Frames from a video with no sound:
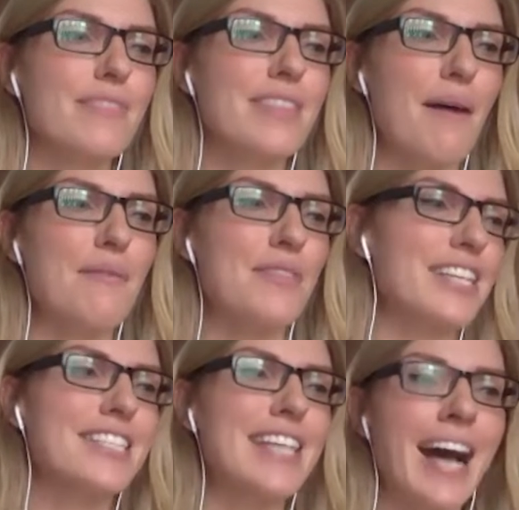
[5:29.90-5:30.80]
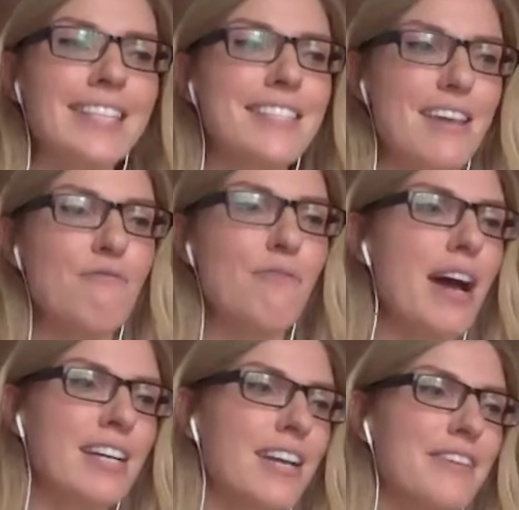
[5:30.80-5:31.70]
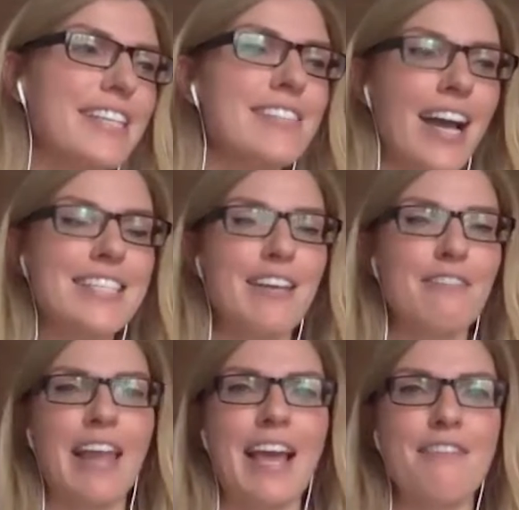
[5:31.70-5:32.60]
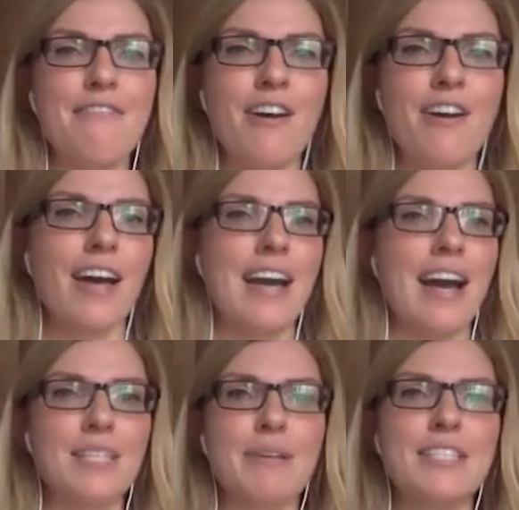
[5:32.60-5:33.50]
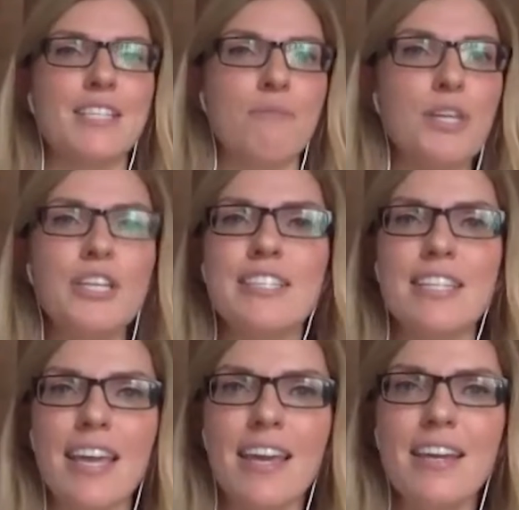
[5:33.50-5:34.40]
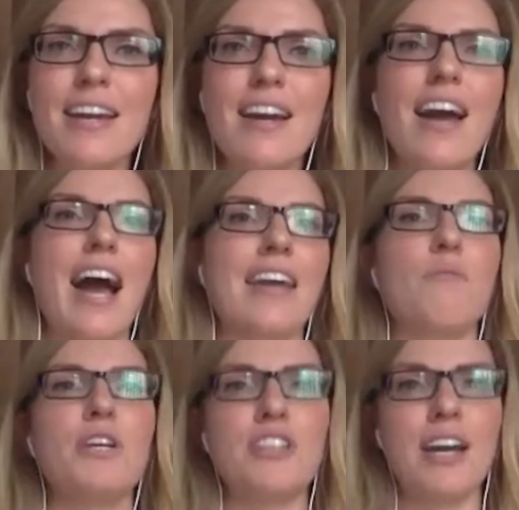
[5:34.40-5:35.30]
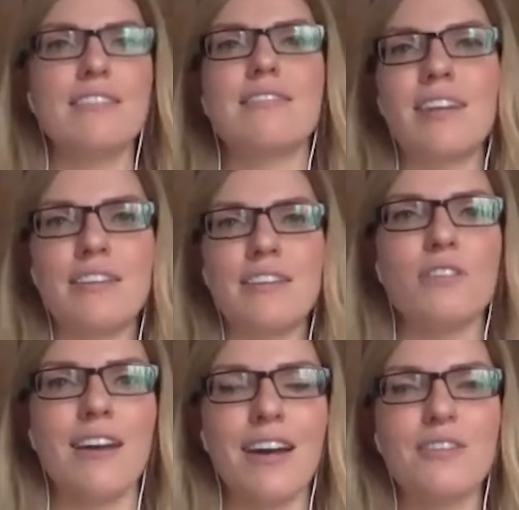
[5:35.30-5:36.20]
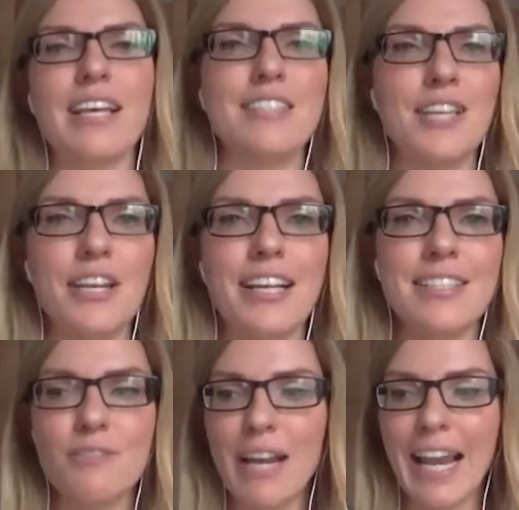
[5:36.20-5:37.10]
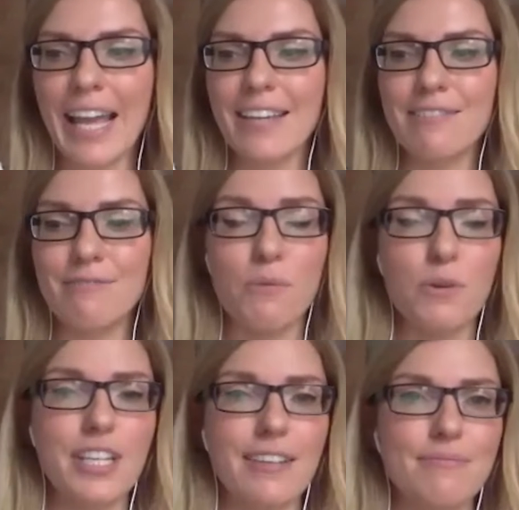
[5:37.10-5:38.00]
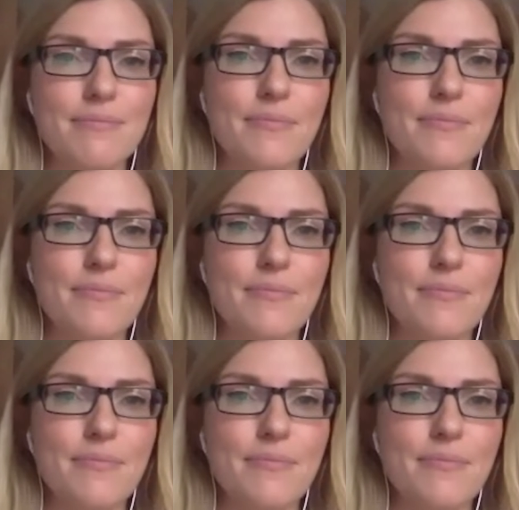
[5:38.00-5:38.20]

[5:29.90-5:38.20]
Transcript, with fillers: that that just adds a, a kind of exciting flavour and that aspect of community. And I wish I'd kind of got started on that scene because it's really rewarding.